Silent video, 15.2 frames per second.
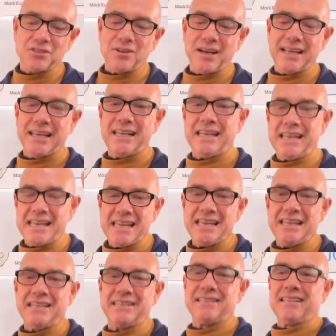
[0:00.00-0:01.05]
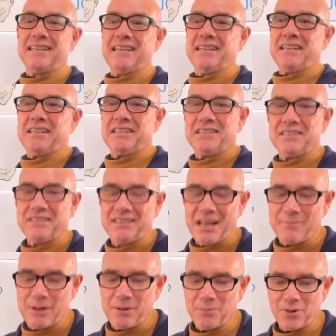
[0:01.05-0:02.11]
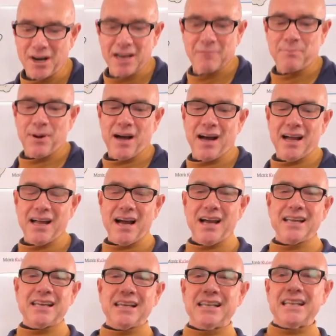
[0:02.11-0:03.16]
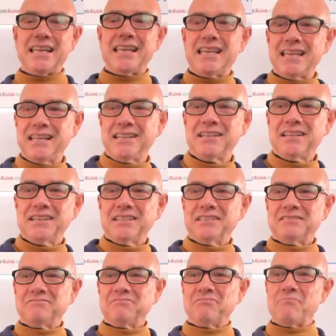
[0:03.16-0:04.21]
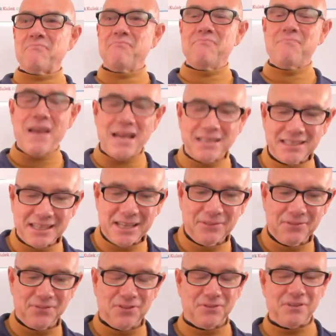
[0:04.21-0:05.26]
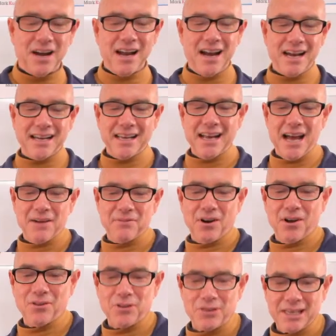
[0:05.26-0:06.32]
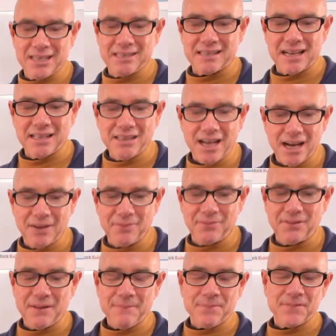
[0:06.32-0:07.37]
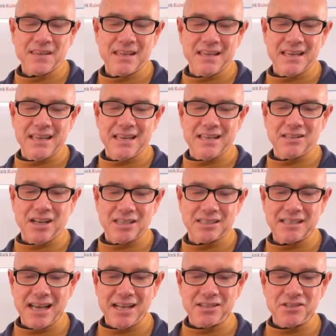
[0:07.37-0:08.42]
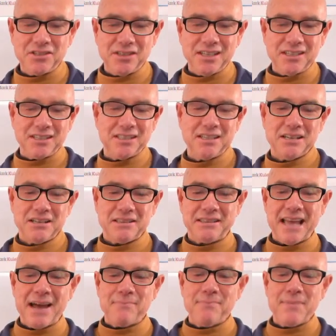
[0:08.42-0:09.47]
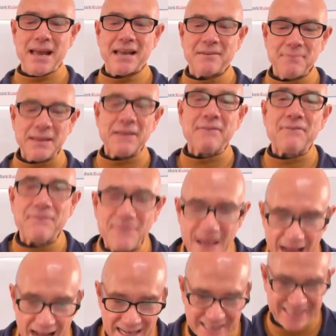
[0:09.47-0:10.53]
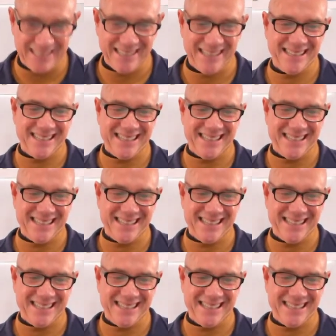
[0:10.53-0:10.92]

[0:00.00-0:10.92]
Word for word: so I could eat lemon meringue pie. I can eat Mexican food, right? I could have all the things I love in Los Angeles that make me fat.